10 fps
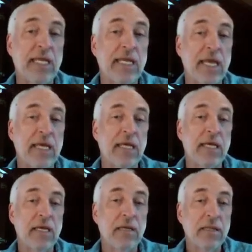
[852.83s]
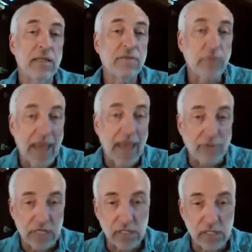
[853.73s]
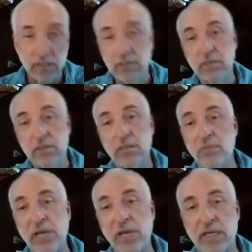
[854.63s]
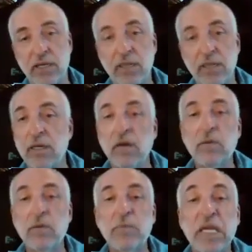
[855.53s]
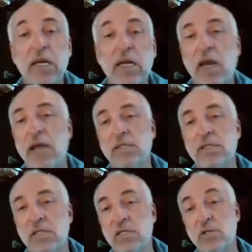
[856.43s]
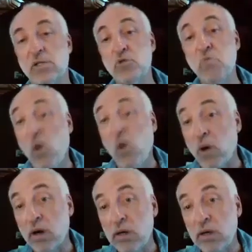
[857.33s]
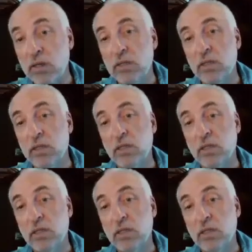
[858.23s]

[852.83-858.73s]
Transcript: And for that reason, BIC penalizes you more